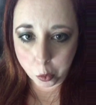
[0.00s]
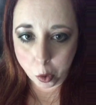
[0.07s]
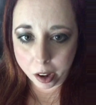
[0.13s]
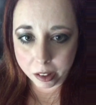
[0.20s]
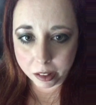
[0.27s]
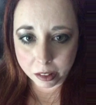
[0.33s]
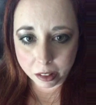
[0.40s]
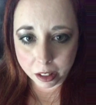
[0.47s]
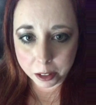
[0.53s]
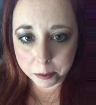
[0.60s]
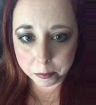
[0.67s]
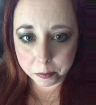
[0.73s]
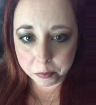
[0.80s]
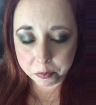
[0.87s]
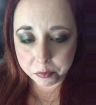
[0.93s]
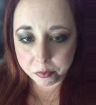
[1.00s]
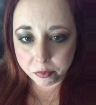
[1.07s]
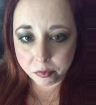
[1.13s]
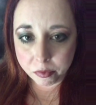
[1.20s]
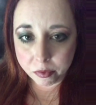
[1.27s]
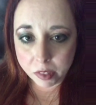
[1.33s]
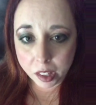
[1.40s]
wisely.
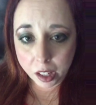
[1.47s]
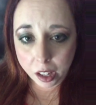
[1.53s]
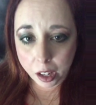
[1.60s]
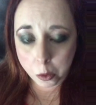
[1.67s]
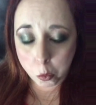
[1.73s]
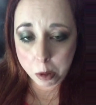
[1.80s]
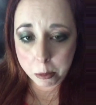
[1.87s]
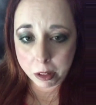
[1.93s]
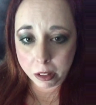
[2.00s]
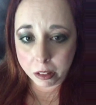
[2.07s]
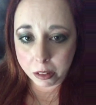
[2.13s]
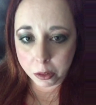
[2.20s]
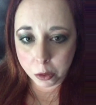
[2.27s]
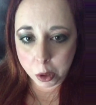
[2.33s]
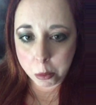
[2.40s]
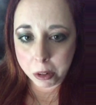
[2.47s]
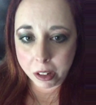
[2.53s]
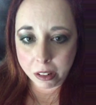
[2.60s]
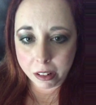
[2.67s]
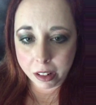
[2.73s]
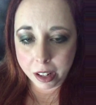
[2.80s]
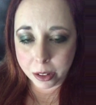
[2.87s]
And
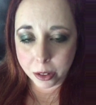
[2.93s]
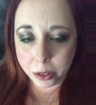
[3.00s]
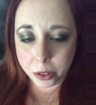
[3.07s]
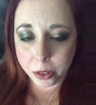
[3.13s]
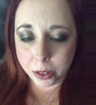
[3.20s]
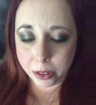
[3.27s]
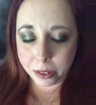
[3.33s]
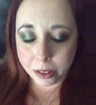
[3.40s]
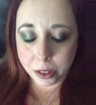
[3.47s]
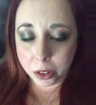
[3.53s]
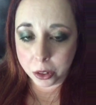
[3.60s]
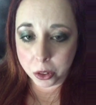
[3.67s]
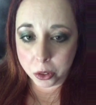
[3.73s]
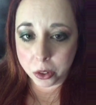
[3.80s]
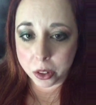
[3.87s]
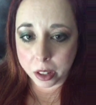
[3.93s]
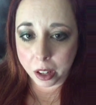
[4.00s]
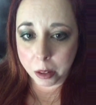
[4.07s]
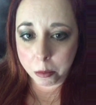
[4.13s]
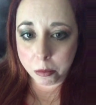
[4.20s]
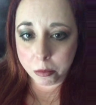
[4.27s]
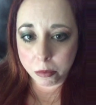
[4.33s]
women need to do the
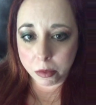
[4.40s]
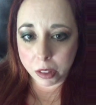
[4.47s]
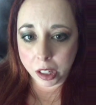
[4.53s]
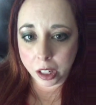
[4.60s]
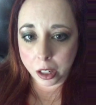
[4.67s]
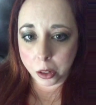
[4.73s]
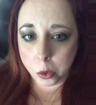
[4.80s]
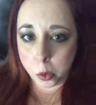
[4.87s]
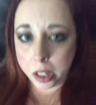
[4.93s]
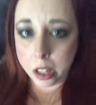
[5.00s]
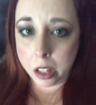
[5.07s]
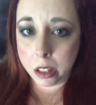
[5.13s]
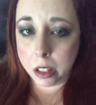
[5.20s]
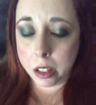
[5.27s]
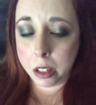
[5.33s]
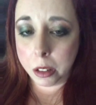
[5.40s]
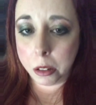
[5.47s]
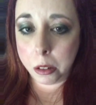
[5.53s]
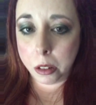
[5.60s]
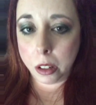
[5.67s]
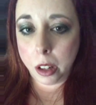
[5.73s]
same. You know, we need to